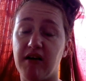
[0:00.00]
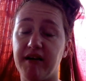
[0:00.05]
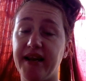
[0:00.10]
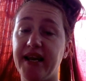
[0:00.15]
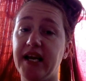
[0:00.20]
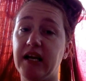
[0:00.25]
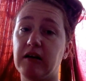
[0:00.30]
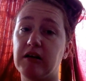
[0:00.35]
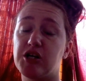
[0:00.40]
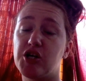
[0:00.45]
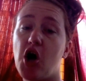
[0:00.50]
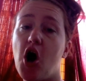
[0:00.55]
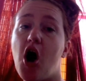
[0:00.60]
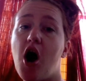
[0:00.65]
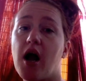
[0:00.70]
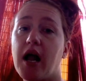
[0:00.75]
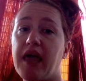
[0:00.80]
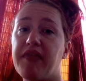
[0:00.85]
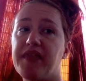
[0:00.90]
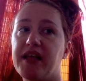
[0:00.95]
here and
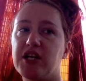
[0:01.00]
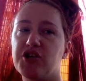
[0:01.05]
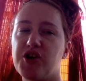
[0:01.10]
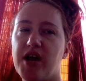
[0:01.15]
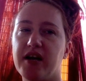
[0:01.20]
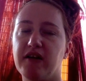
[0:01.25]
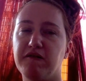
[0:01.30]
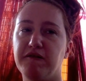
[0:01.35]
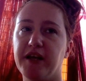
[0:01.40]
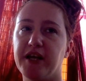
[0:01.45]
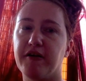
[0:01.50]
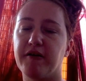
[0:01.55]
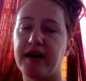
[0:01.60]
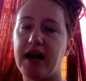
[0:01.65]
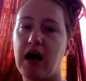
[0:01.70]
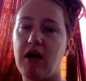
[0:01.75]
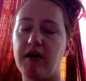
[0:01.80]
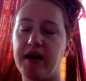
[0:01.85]
talk and then try to figure it out.